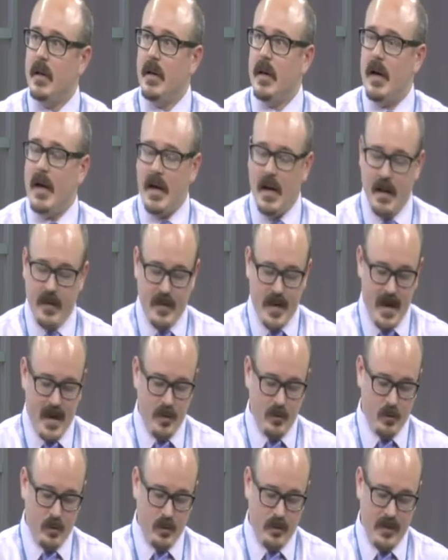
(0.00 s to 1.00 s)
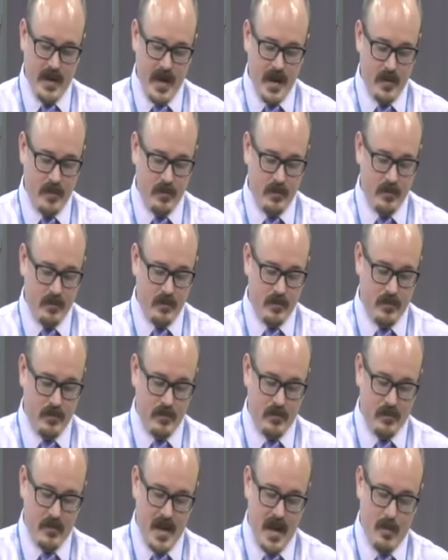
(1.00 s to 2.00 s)
That
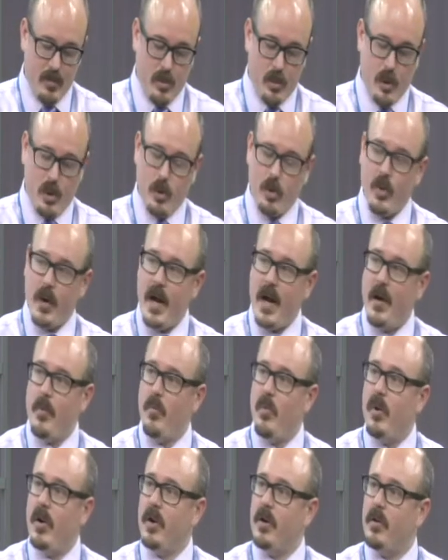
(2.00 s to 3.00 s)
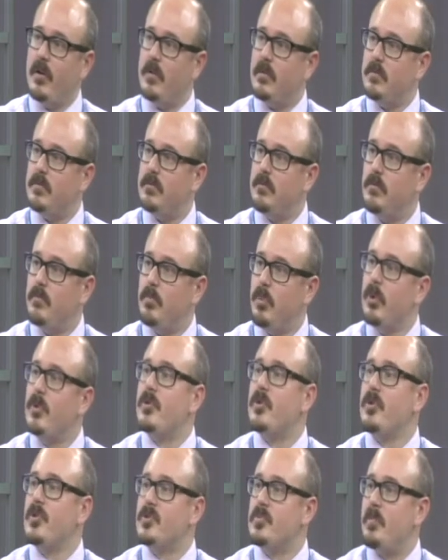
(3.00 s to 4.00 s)
program will put
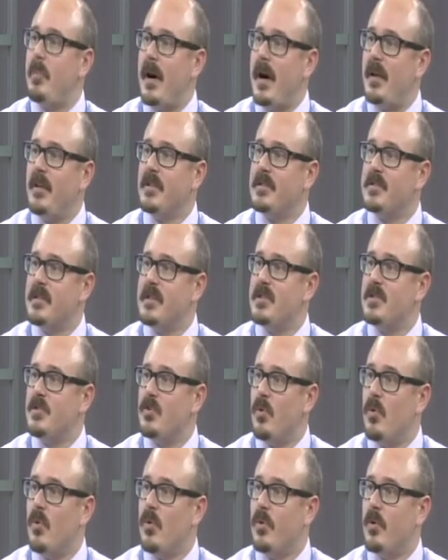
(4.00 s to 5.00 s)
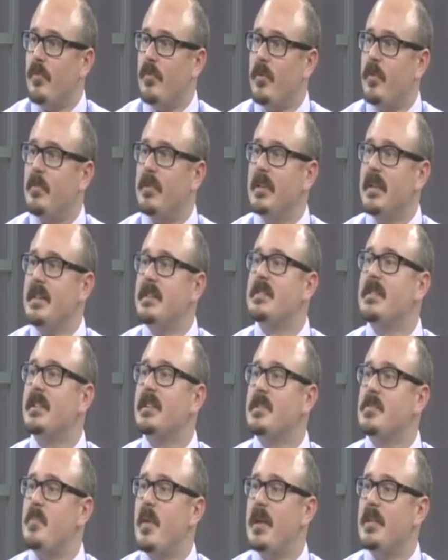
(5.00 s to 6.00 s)
those policies in order from least
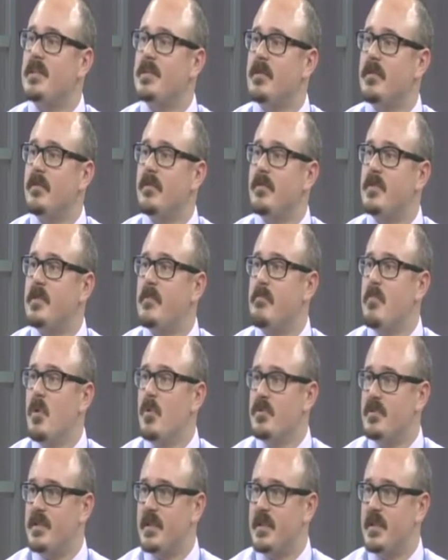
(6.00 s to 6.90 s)
expensive to most